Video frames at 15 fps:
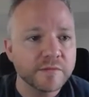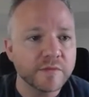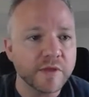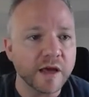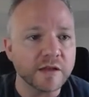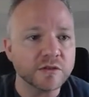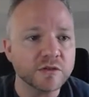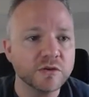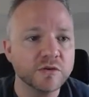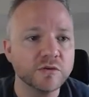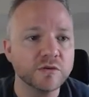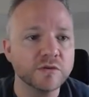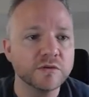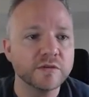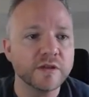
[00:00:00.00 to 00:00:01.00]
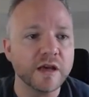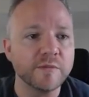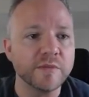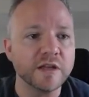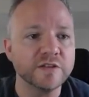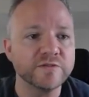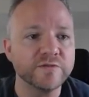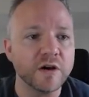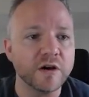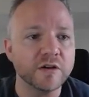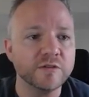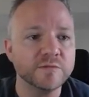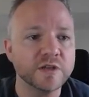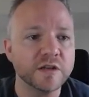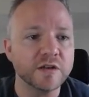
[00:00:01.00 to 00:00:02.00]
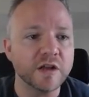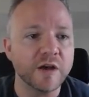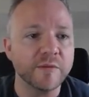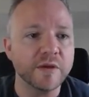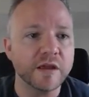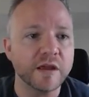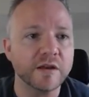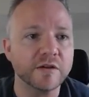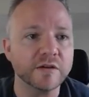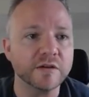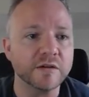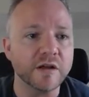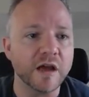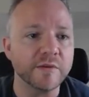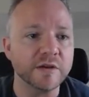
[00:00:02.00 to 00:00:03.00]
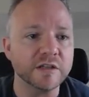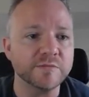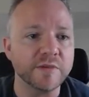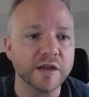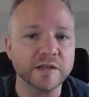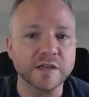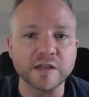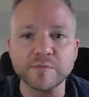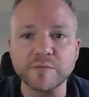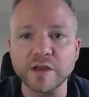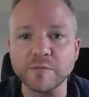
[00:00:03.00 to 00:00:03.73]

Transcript: That's cool. That means volume's incoming and I'm expecting a big